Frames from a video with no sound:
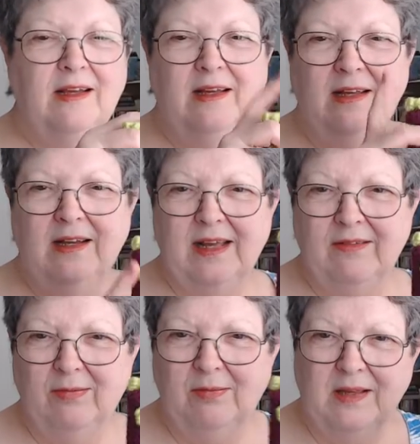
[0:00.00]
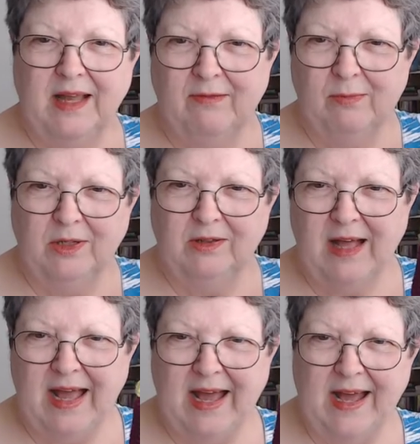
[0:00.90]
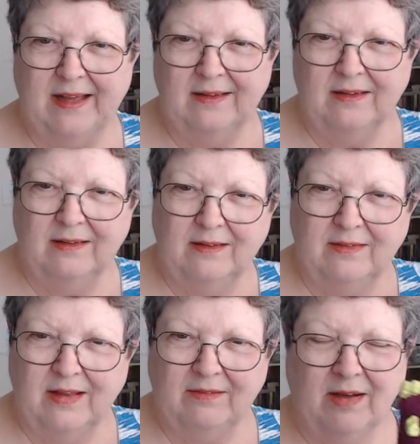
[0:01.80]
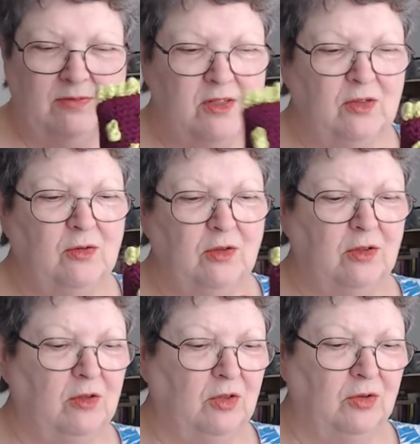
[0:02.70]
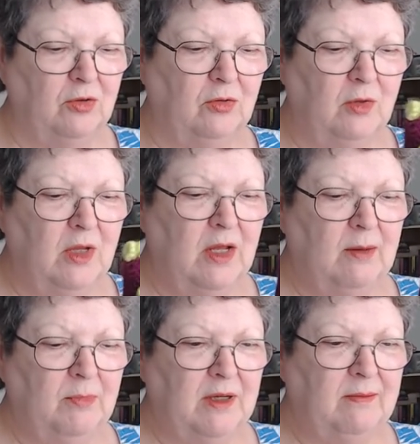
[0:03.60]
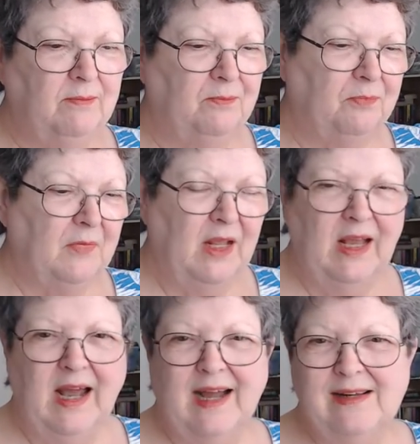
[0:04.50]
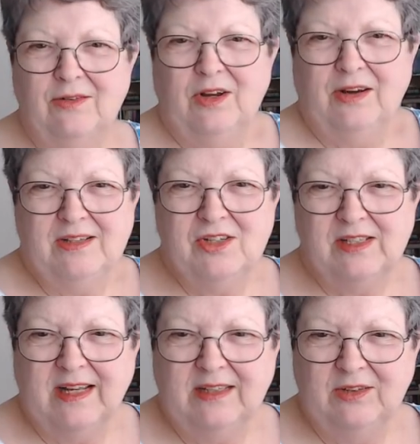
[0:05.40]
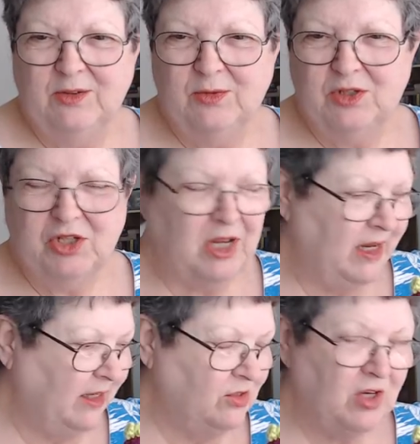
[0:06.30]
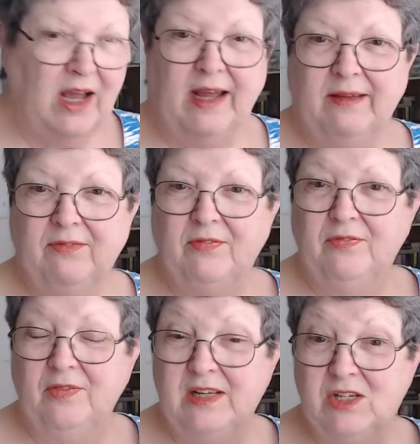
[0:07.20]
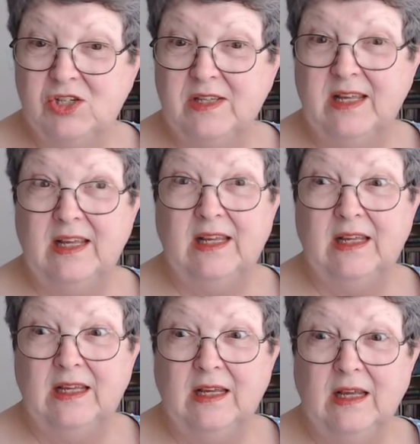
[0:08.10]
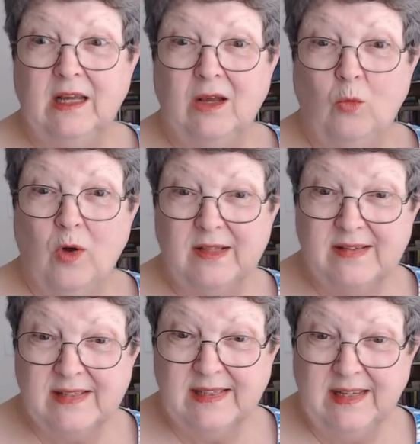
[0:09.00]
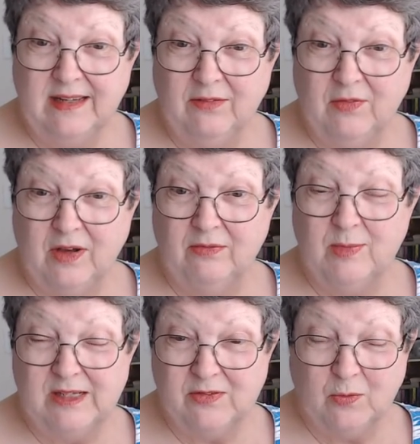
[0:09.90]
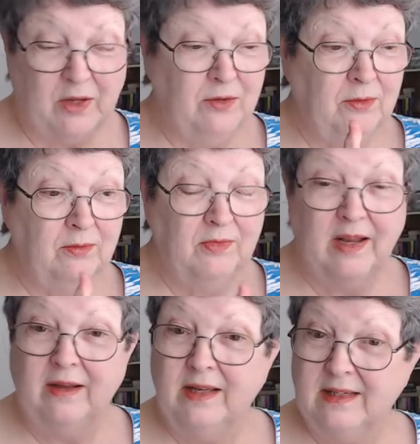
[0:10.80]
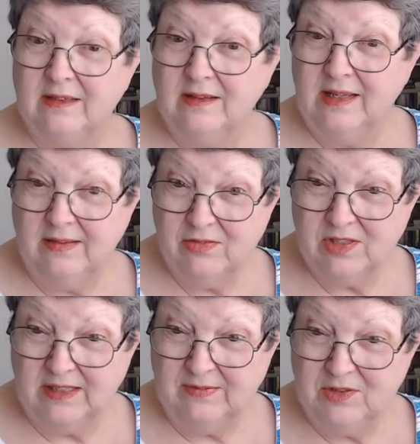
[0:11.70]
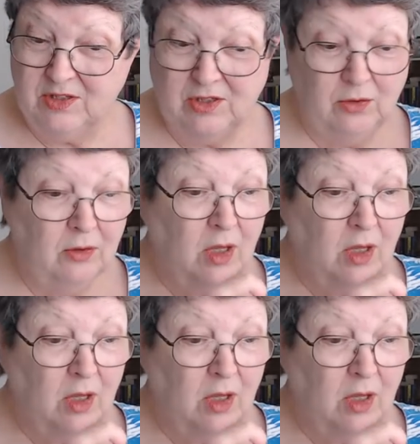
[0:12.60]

And I gave him gave him a little hat and little stuff. I have to do a little girl, but I don't know. I just like to do a change. I finished the one sleeve of my sweater. Now I got the other sleeve to do